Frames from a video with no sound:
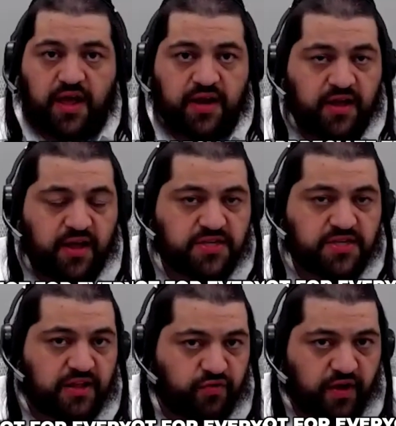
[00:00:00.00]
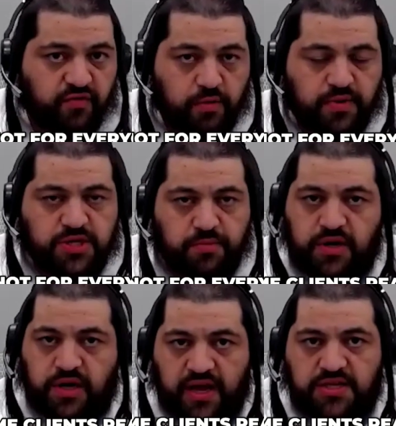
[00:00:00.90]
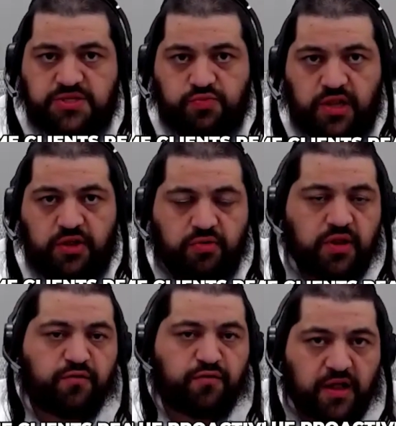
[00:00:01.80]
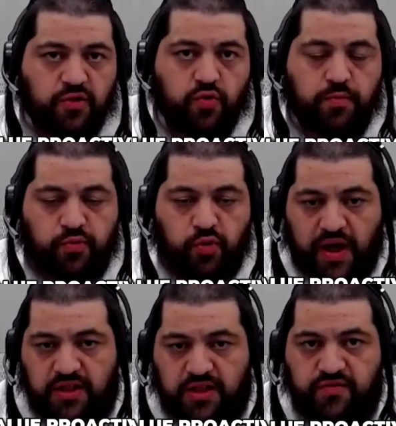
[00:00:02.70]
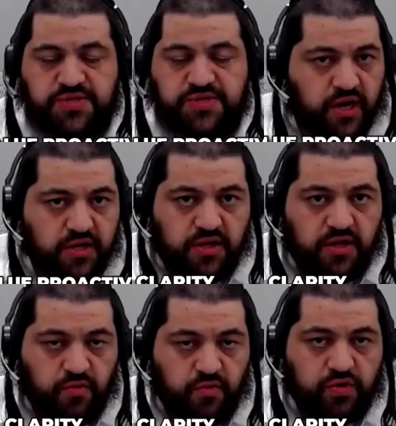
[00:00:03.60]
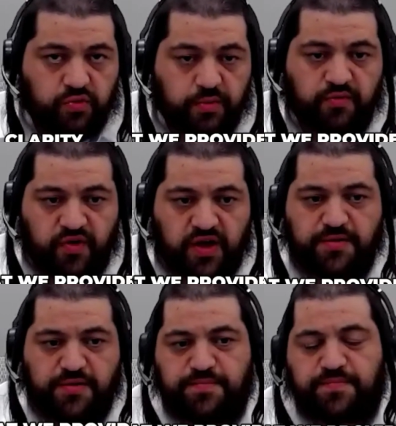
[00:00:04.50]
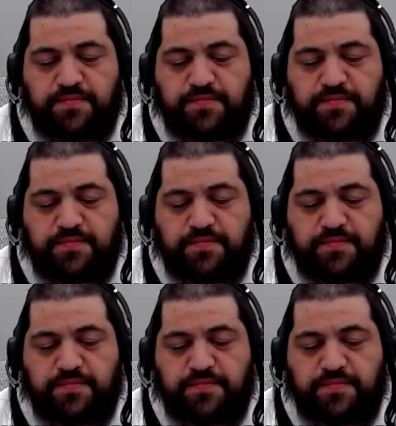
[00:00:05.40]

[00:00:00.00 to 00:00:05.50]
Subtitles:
And it's not for everyone, but some clients really, really value proactiveness, clarity, what we provide.